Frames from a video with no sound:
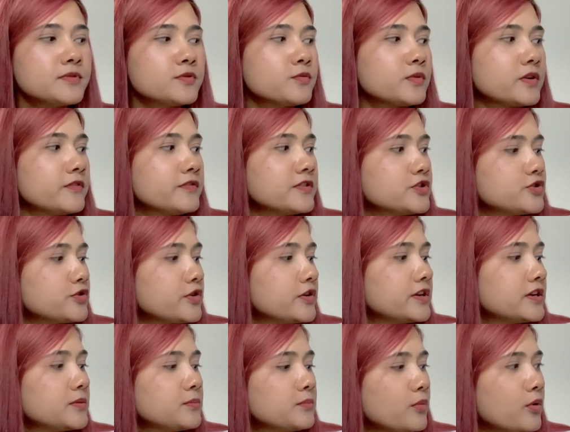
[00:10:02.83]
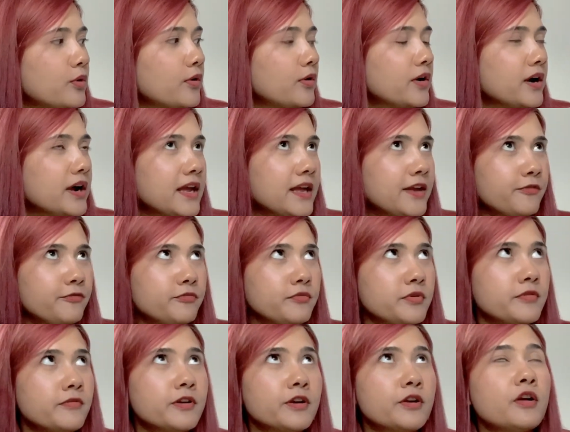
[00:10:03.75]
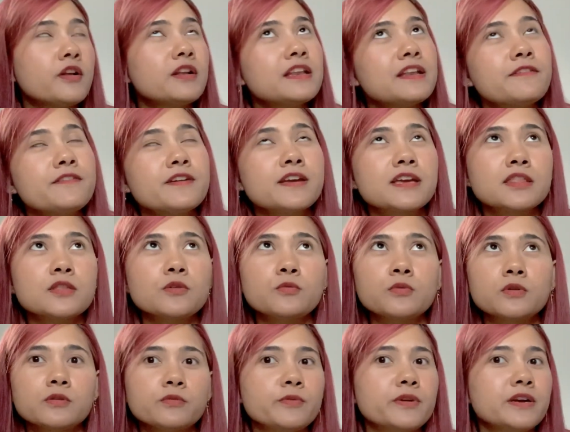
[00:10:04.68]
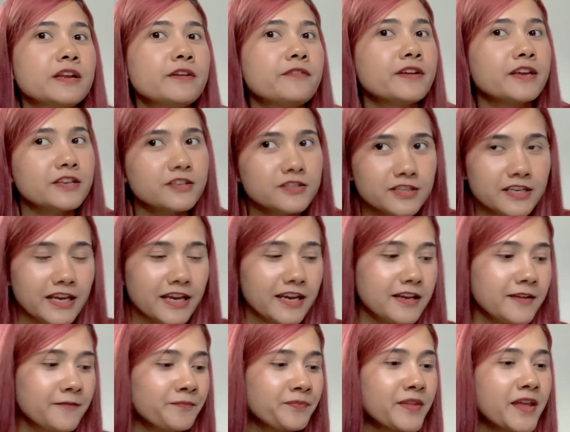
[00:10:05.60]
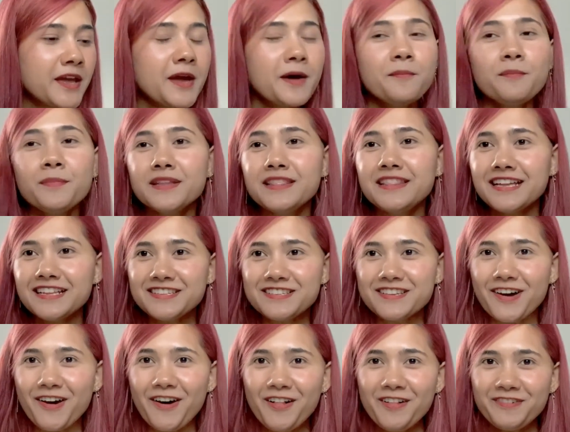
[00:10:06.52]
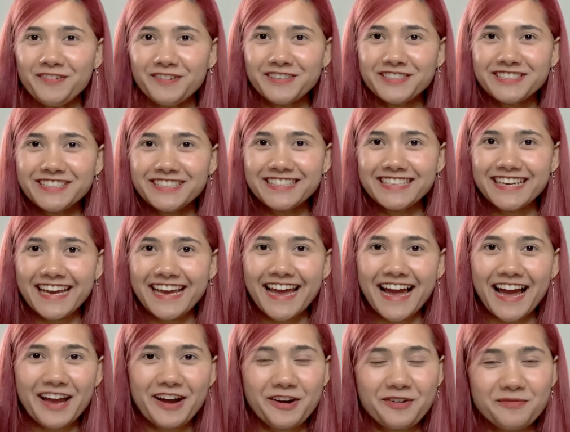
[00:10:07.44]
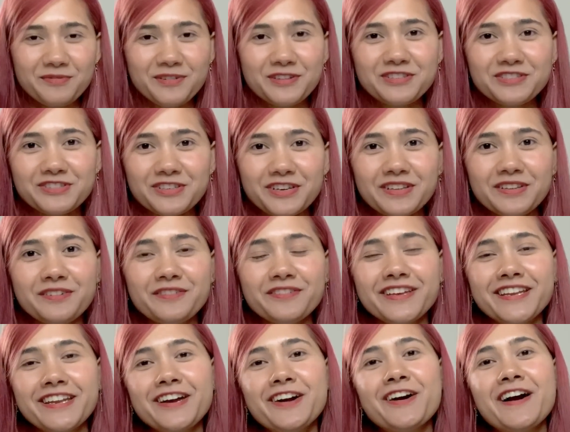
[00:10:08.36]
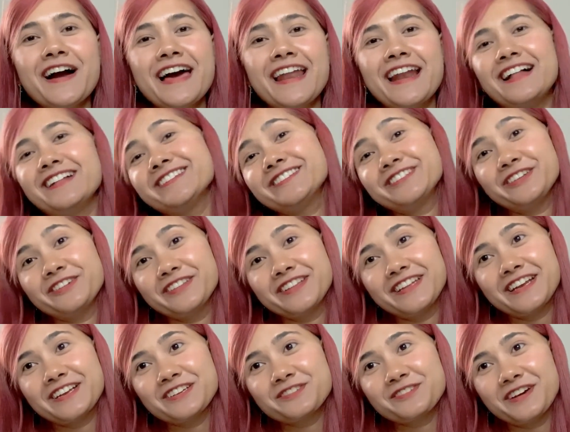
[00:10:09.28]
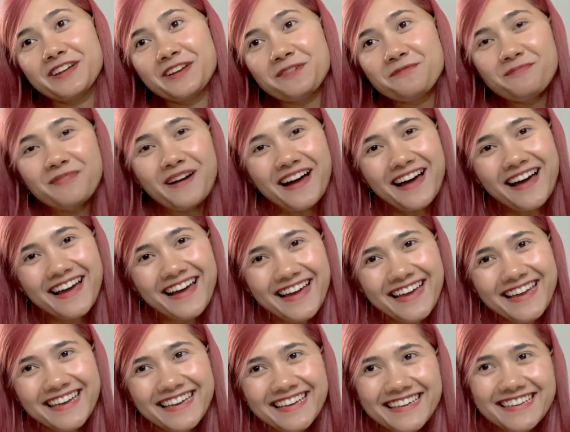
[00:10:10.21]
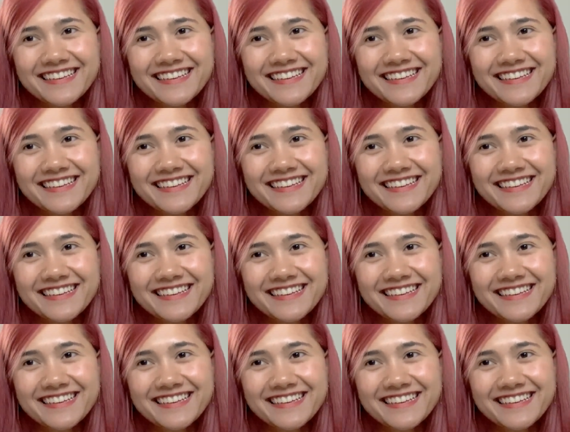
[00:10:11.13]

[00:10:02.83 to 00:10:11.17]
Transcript: would have enjoyed it more if we were not living in the world we're living in today. But that's all for today. I hope you enjoyed the video and I'll see you in the next one. Bye!